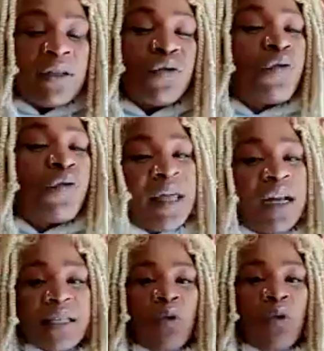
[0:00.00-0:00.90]
do from then. It's
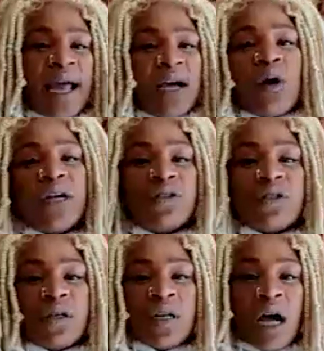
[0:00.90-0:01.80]
like watch the
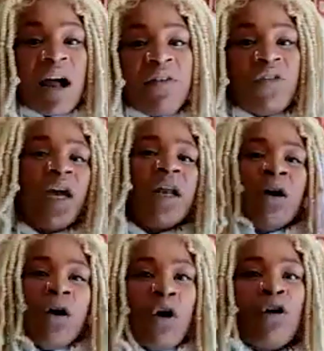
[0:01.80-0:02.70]
nonprofit,
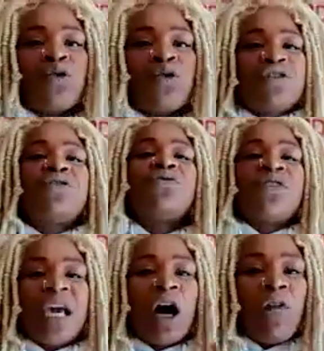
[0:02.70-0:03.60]
also
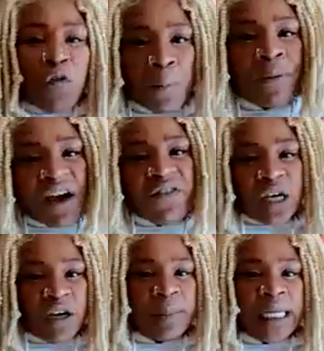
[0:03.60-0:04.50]
introducing a for-profit
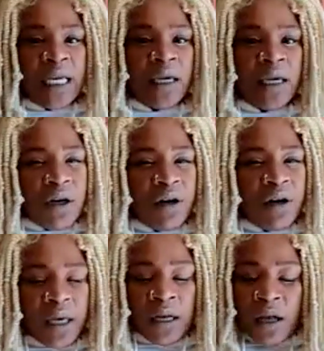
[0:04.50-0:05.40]
company. You know what I
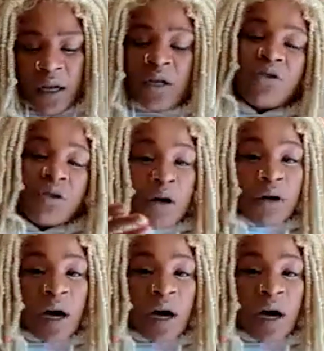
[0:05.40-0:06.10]
mean? So